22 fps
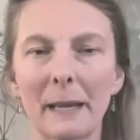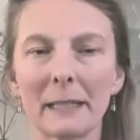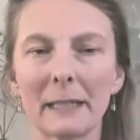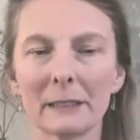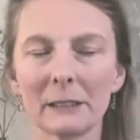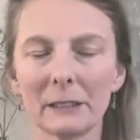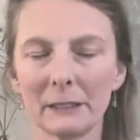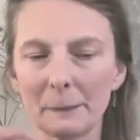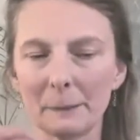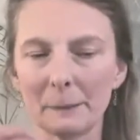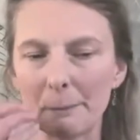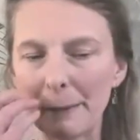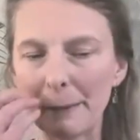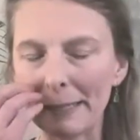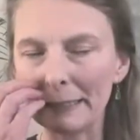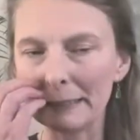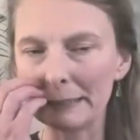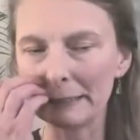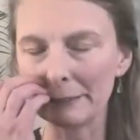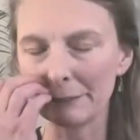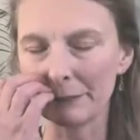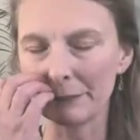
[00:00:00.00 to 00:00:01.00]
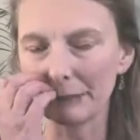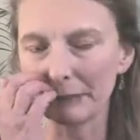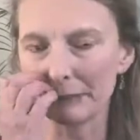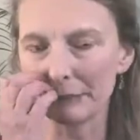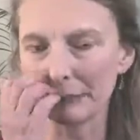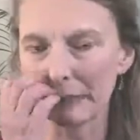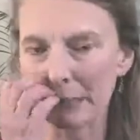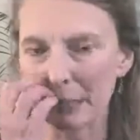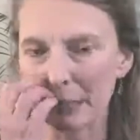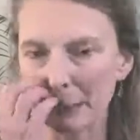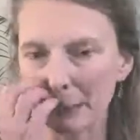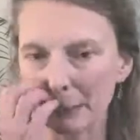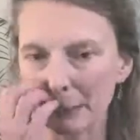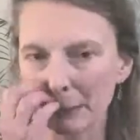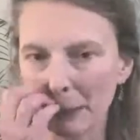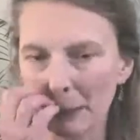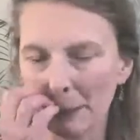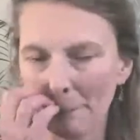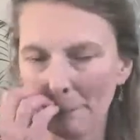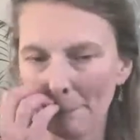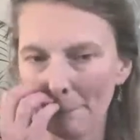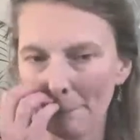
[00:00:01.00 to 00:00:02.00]
back to the base of the
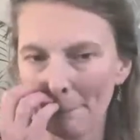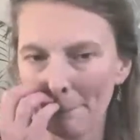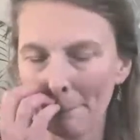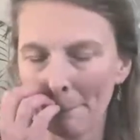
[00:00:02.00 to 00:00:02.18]
skull.